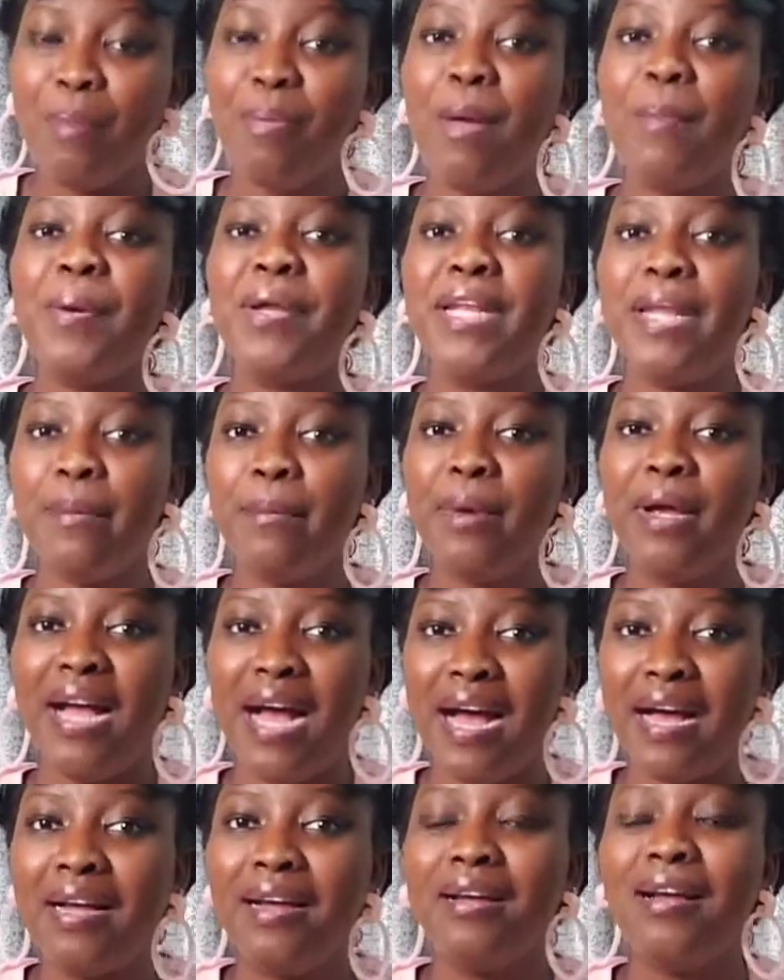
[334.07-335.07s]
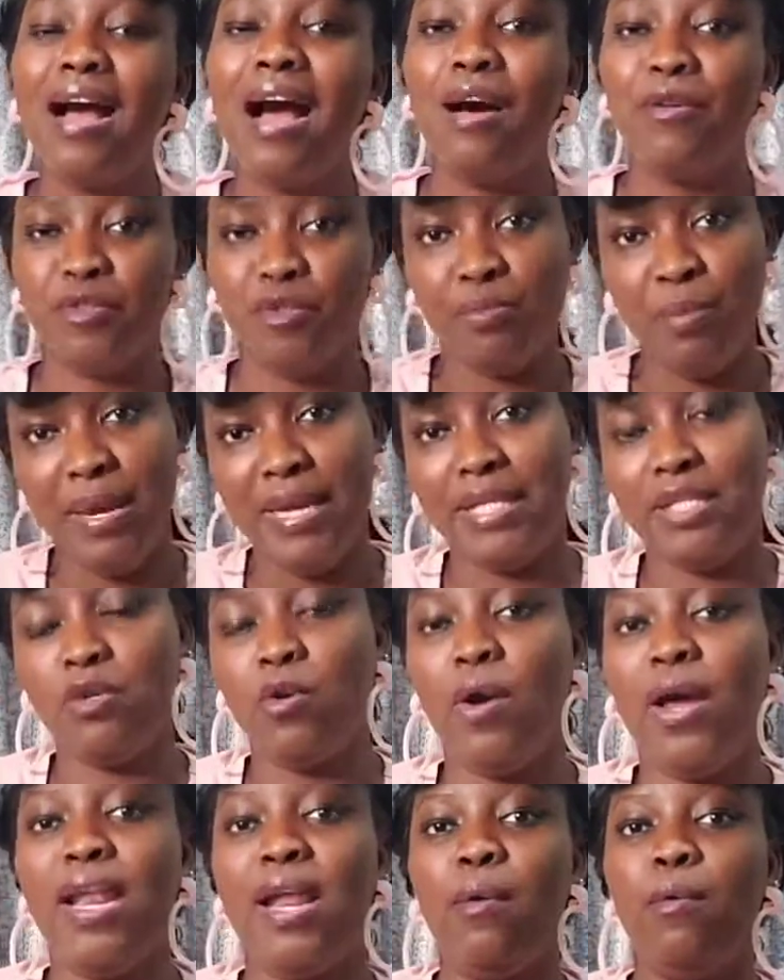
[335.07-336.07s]
Pepe them gang housemates,
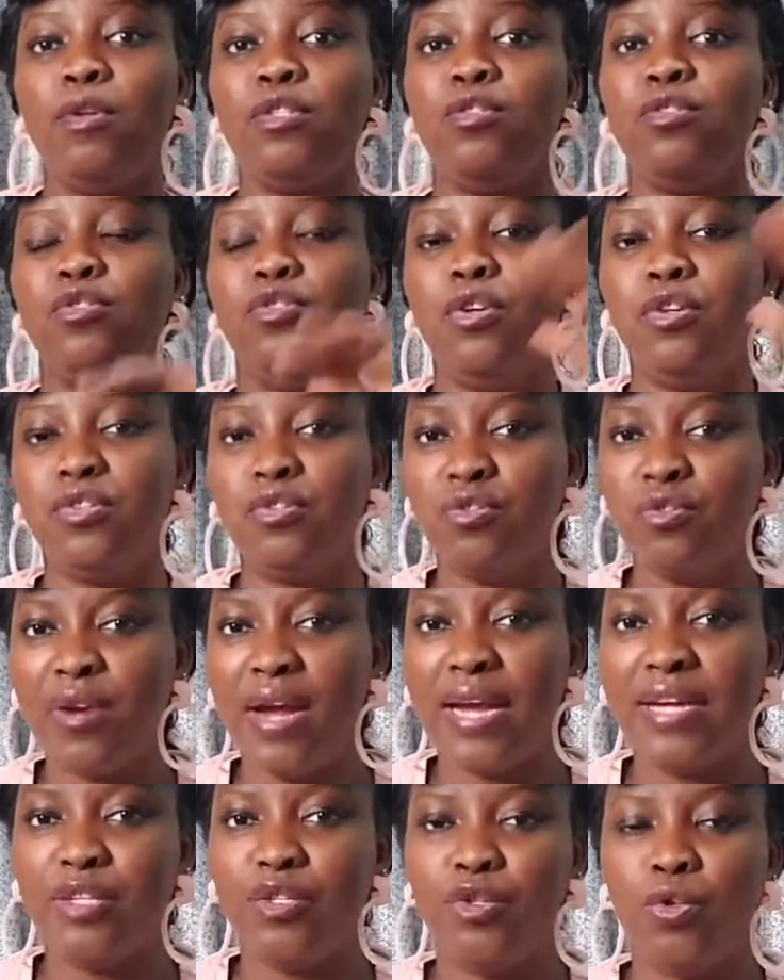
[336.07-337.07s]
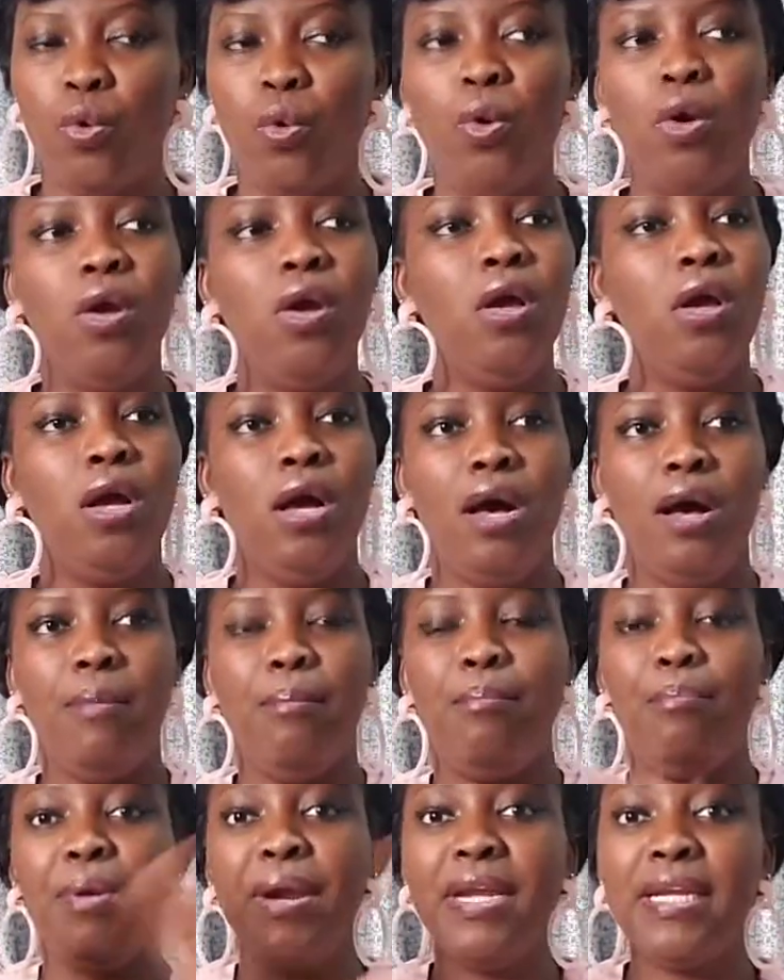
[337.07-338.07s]
or Ella was just trying to
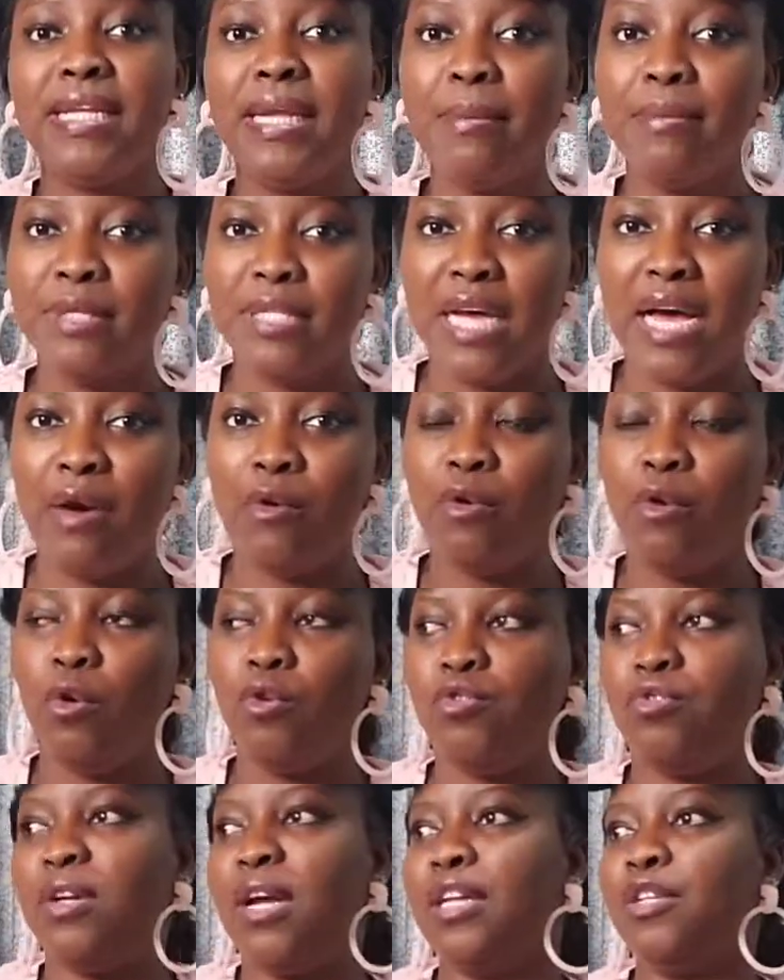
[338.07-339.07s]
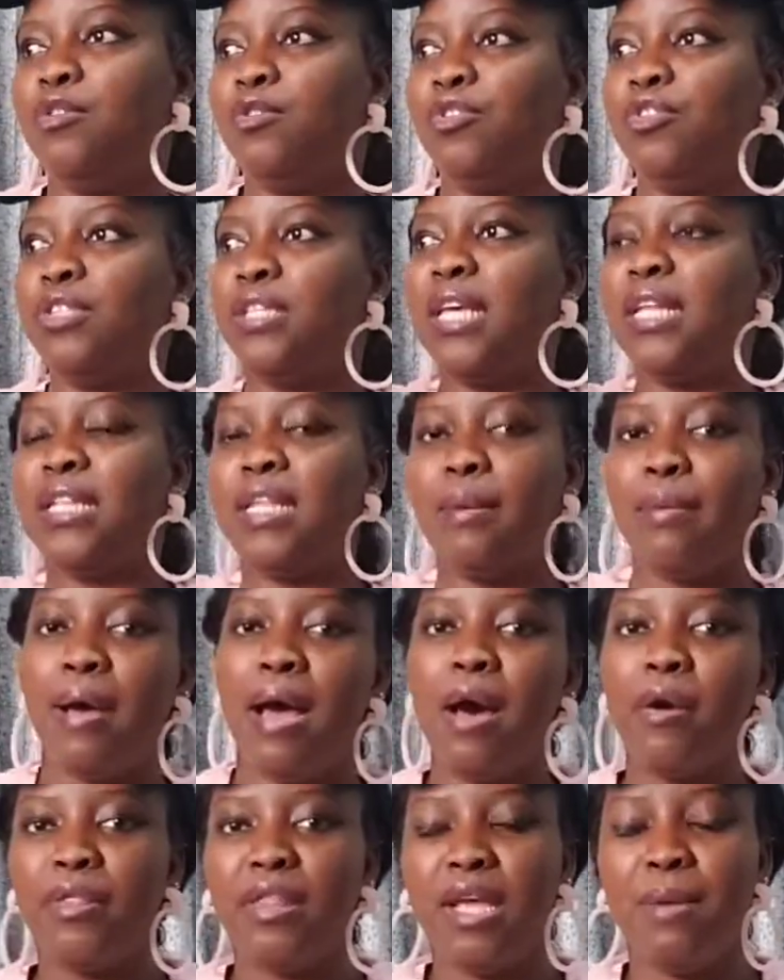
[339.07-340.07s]
bring them down or trying to shake them
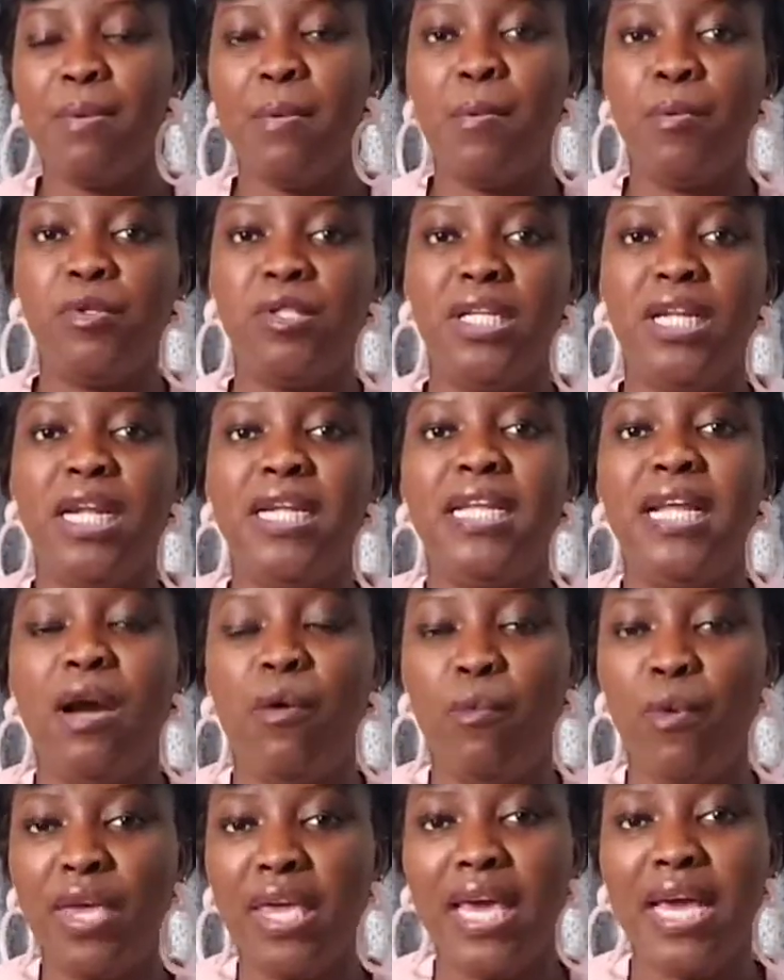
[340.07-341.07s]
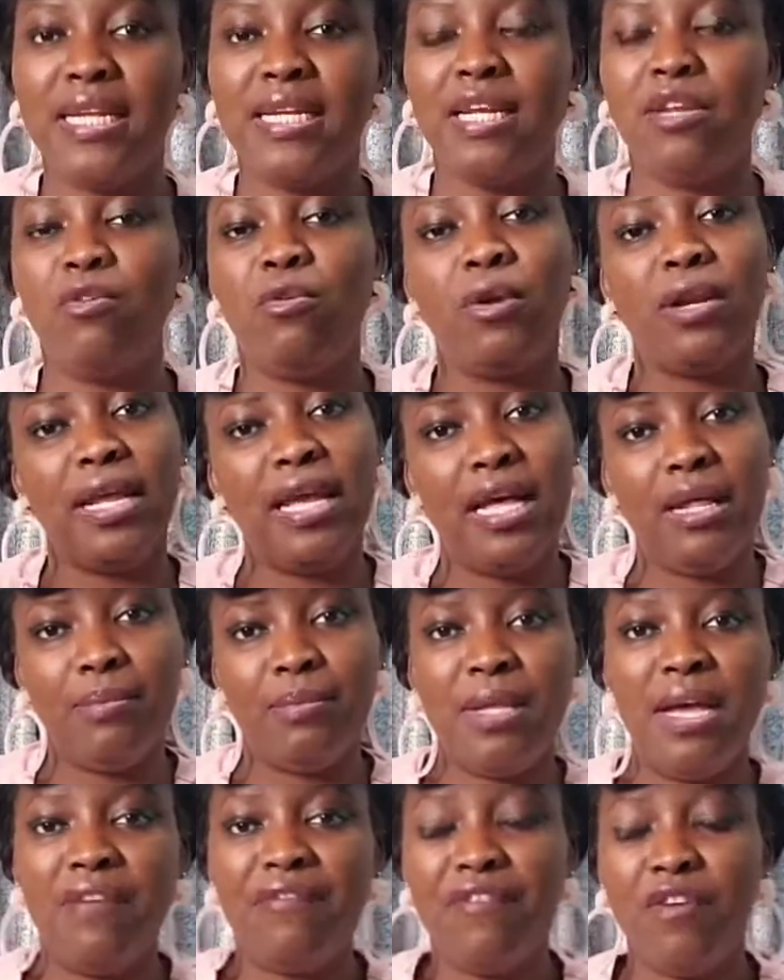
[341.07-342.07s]
out there? People will say that they are wicked, they did not
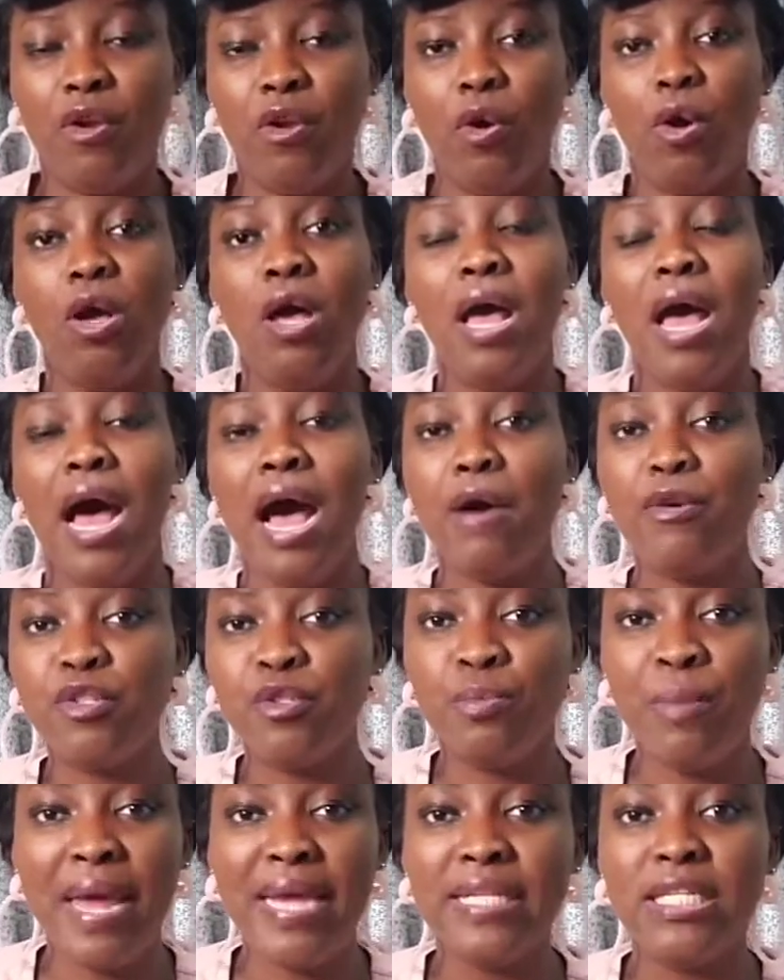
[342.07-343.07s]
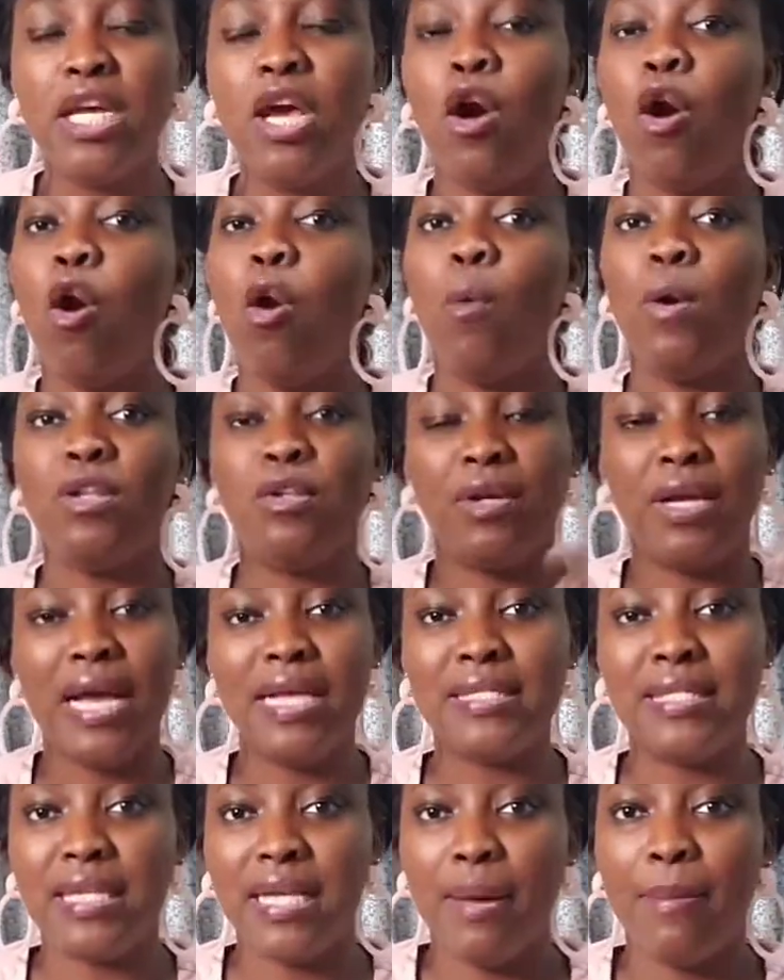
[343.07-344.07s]
help their fellow housemate. Or what do you
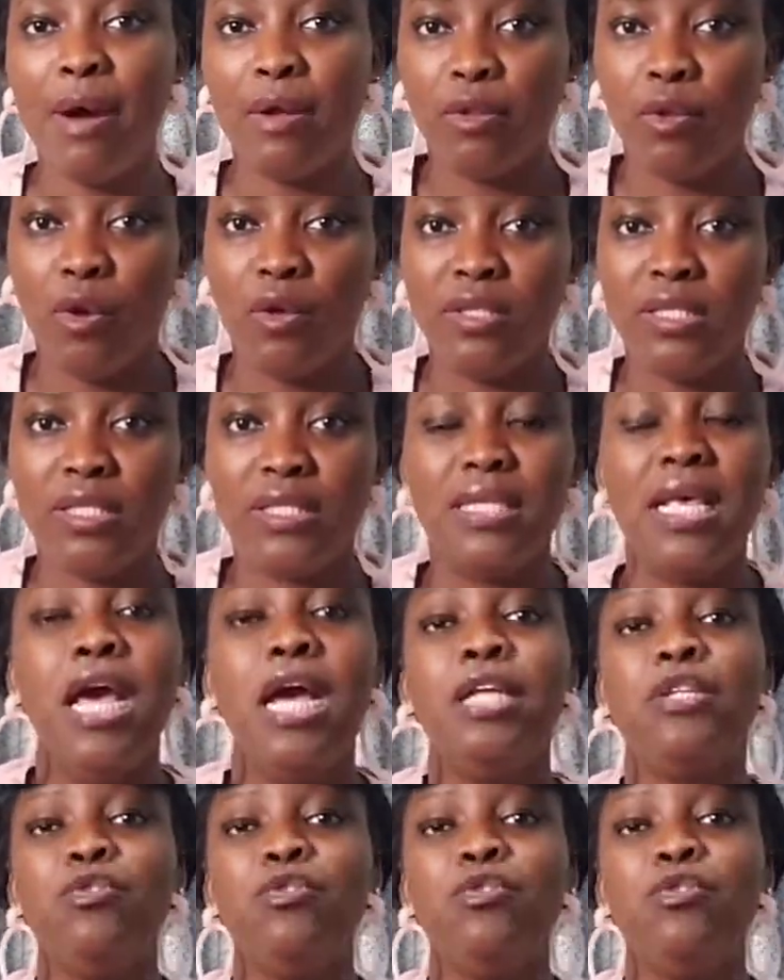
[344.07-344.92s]
guys think about all this?